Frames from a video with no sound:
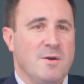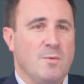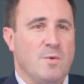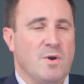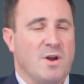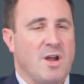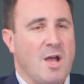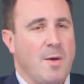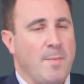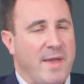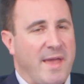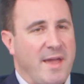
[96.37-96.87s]

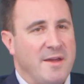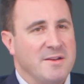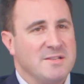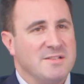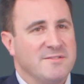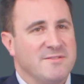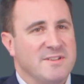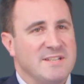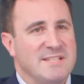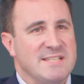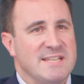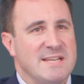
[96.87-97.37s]
We're coming out
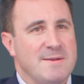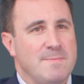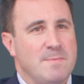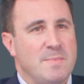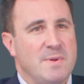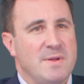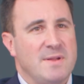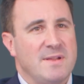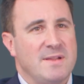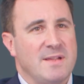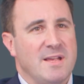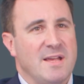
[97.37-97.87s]
of a dip
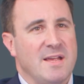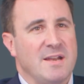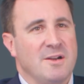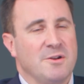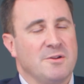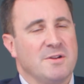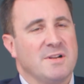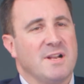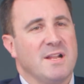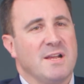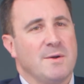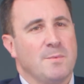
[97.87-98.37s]
and
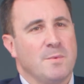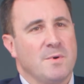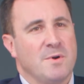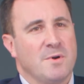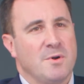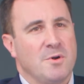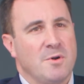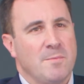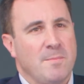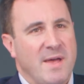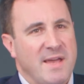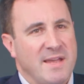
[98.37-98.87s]
look like we're
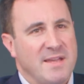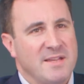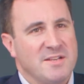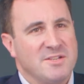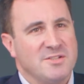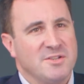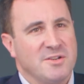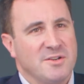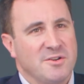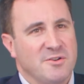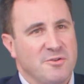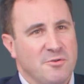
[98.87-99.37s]
going back
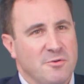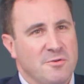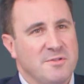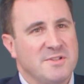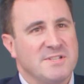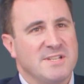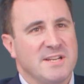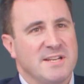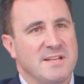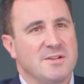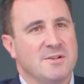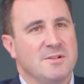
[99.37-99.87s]
into a growth
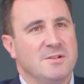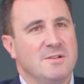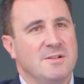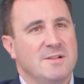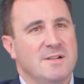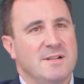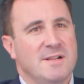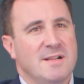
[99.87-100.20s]
cycle.